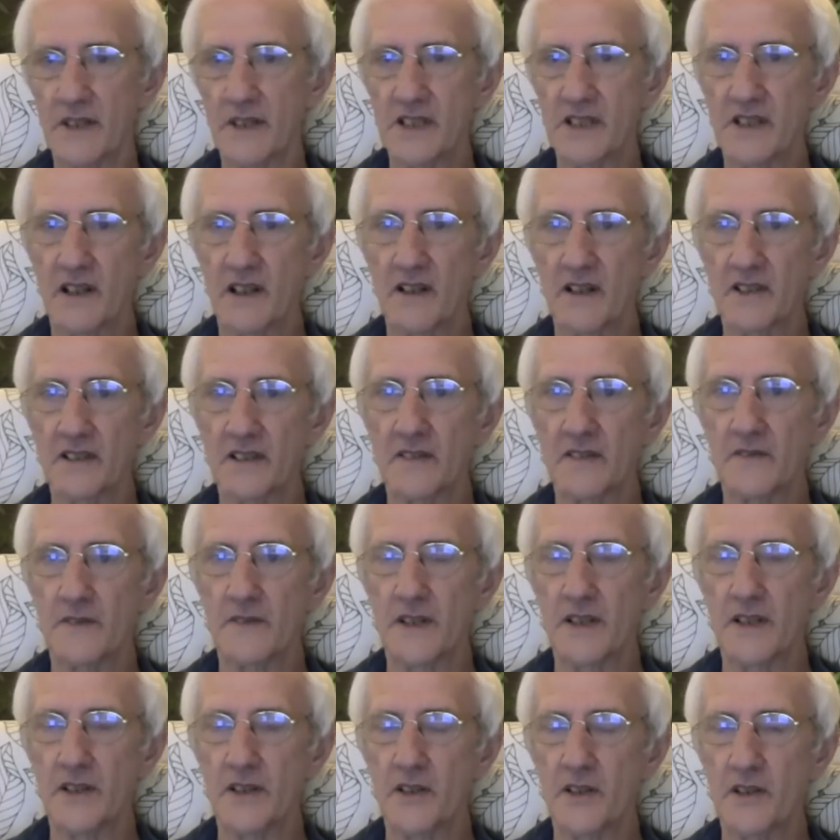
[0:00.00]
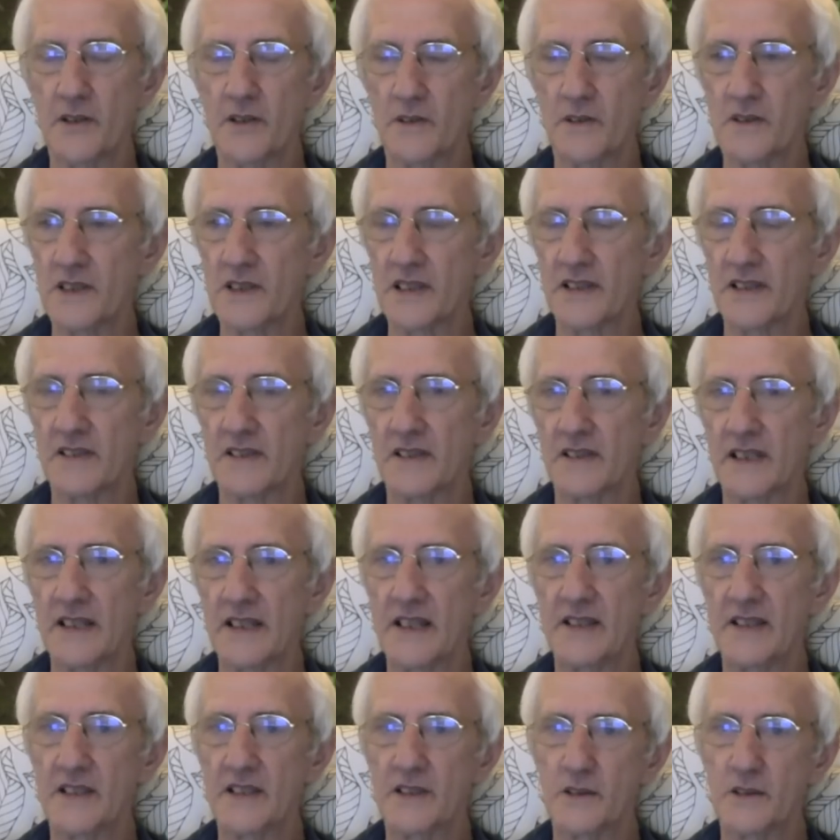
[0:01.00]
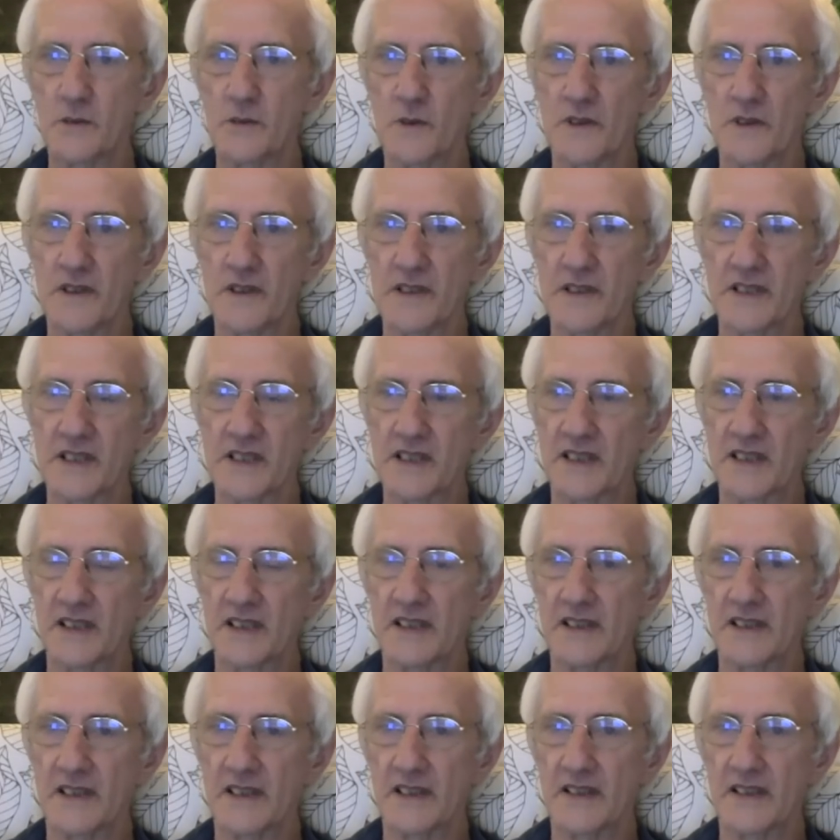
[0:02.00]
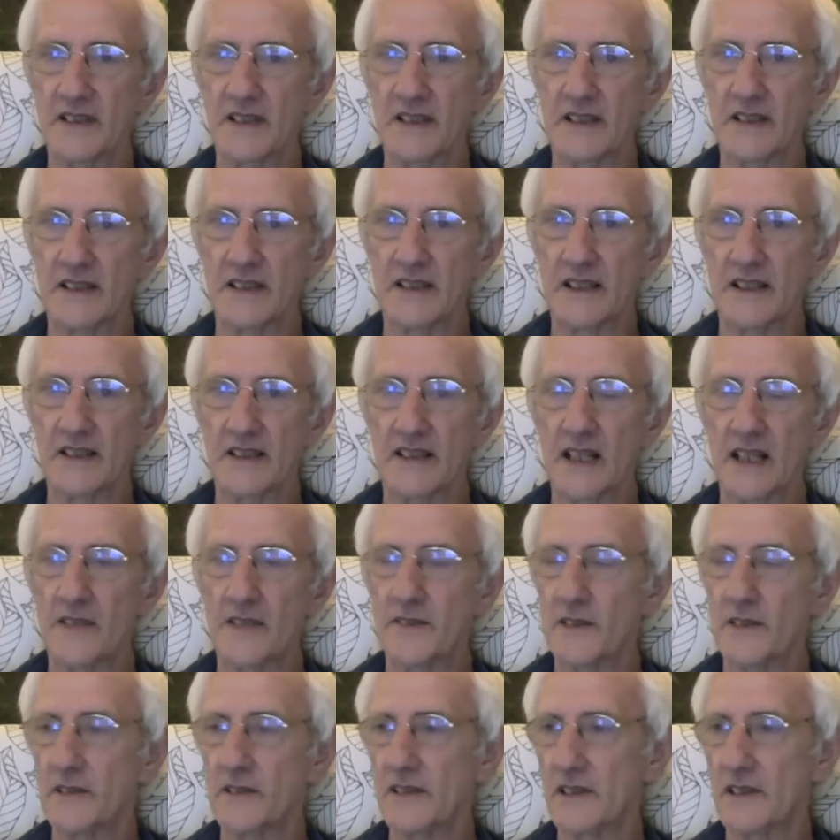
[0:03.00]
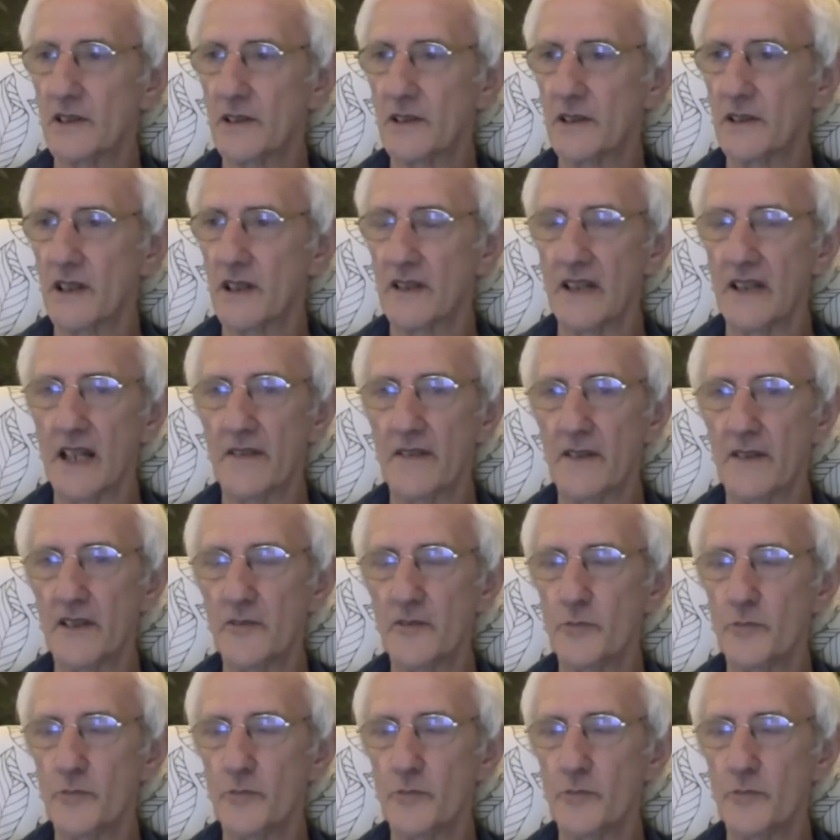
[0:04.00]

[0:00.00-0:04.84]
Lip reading: it's not that virtues lead towards a level of